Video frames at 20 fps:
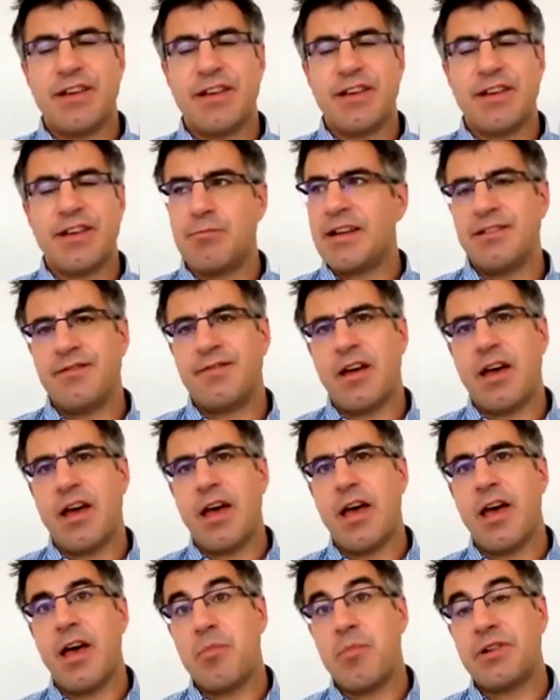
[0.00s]
there's
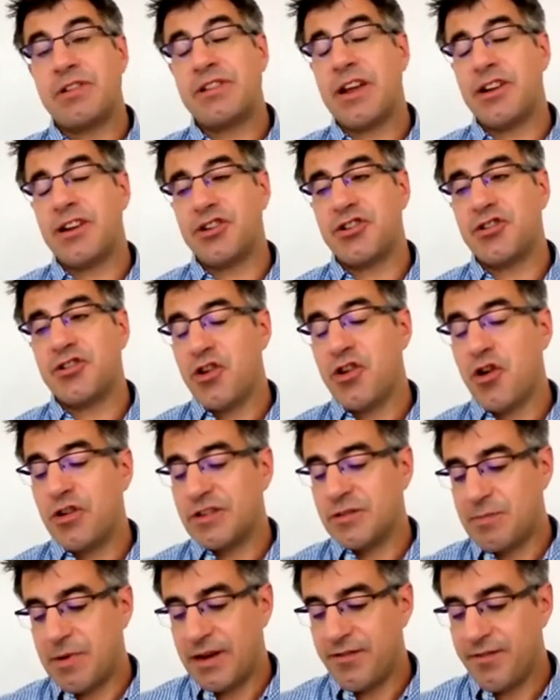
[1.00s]
massive uh,
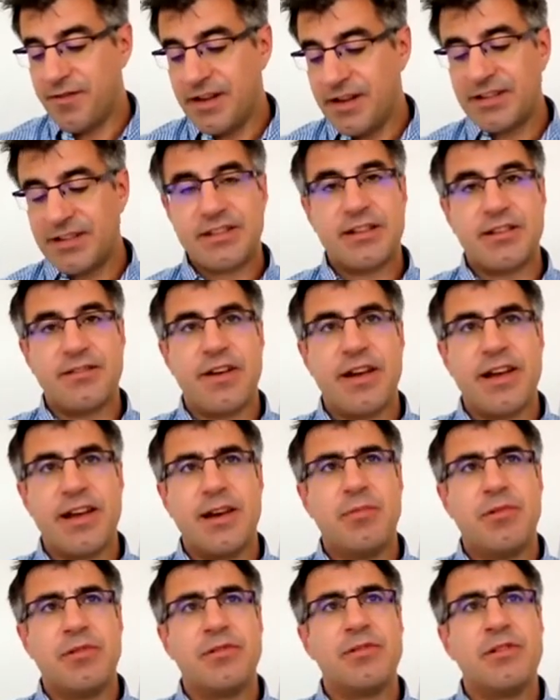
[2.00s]
potential cost
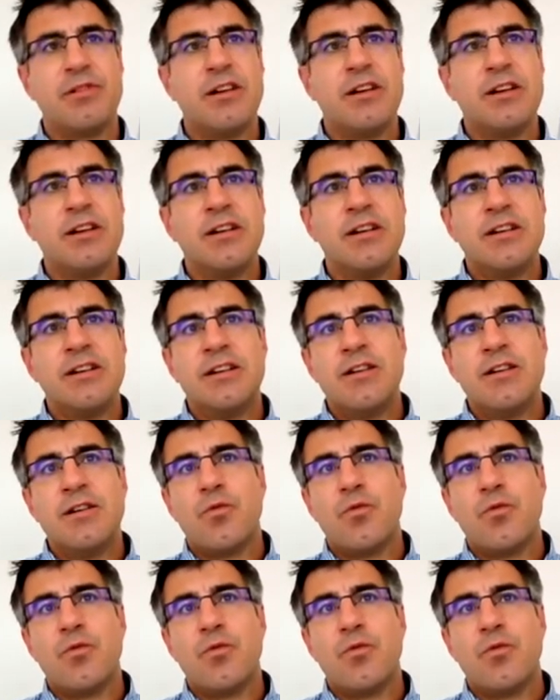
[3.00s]
benefits available,